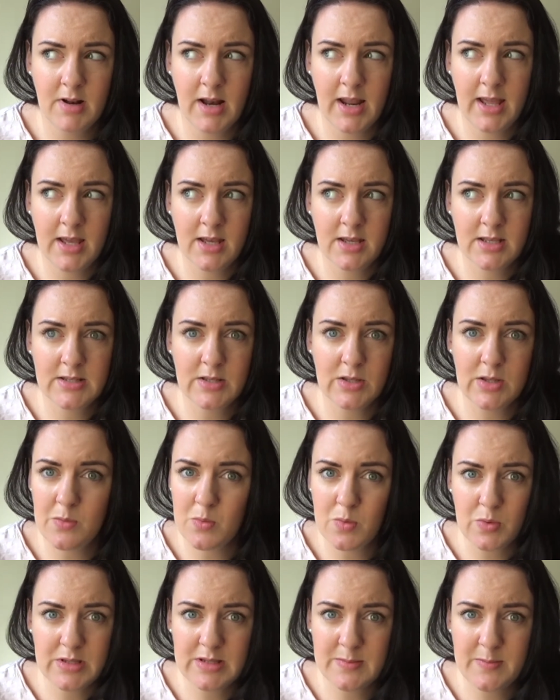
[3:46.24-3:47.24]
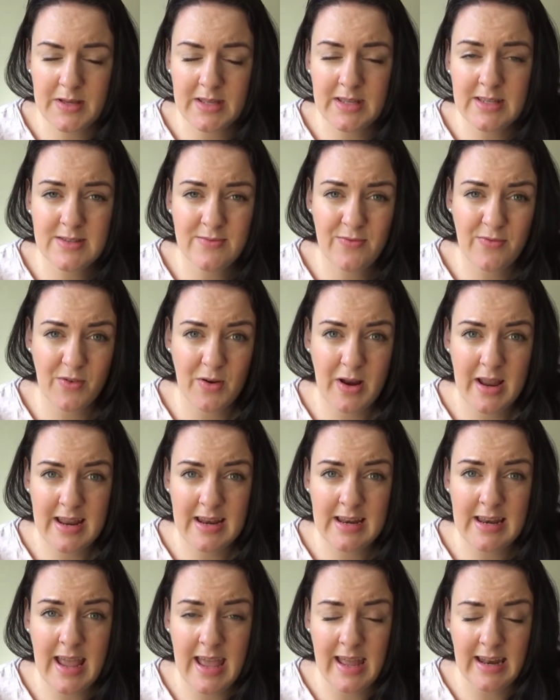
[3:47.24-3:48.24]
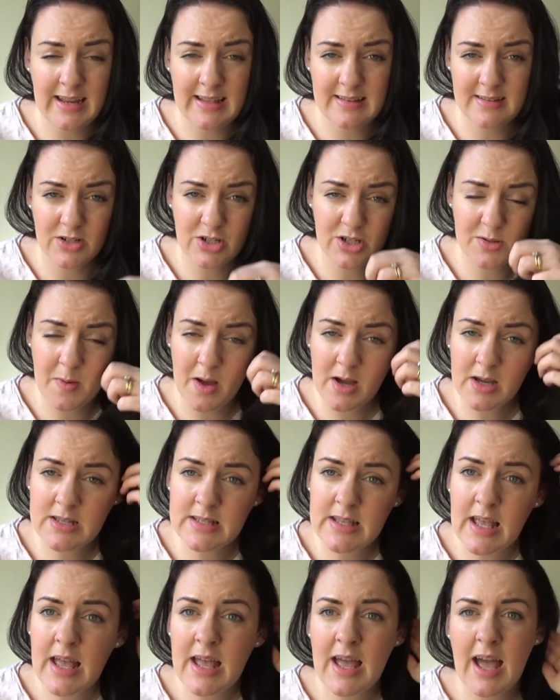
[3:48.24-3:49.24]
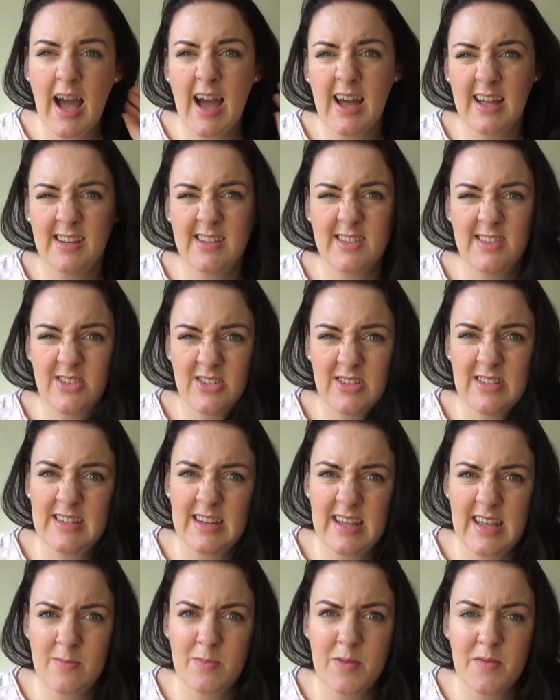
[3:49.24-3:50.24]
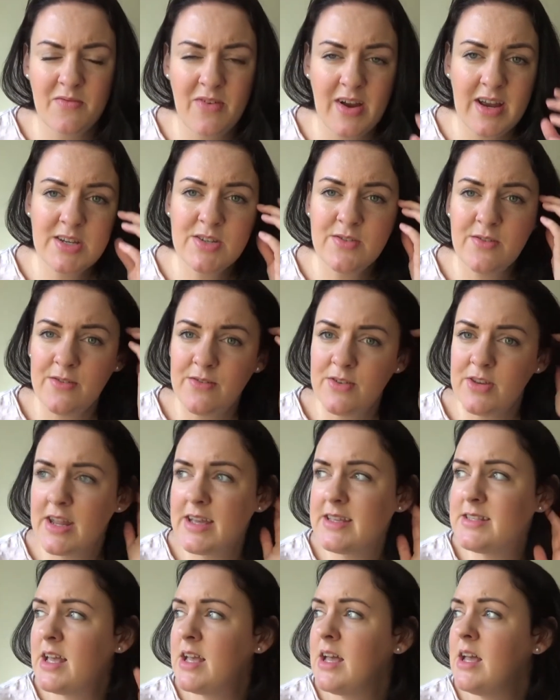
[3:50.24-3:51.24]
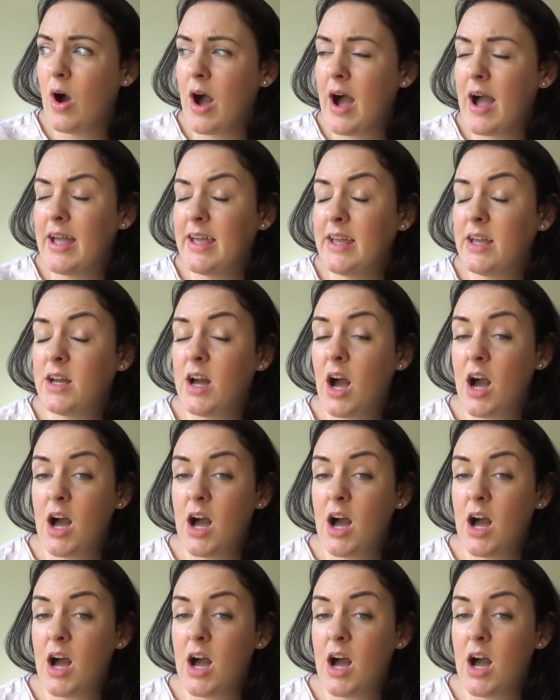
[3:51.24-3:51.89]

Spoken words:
like so they won't spill for in Eddie's lunchbox and just to keep them fresh for a few days. I